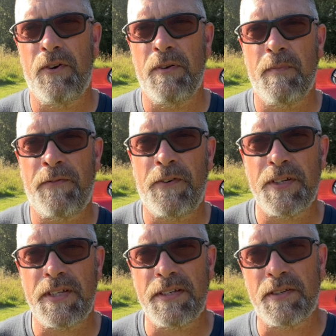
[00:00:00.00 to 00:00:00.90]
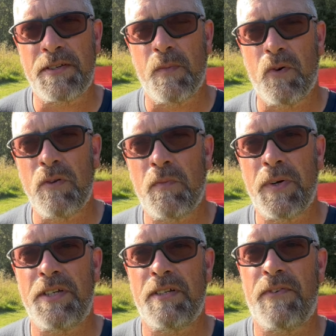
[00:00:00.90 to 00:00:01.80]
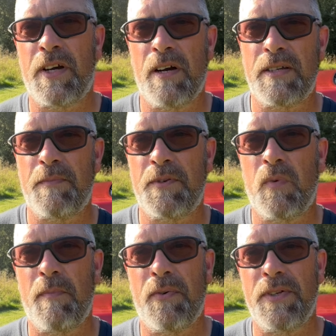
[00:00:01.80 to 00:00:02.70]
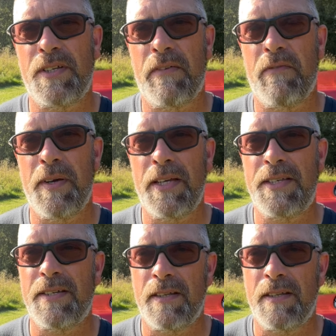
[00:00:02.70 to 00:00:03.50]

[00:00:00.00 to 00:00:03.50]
room. The first is the small, which is for cars up to 1.7 meters,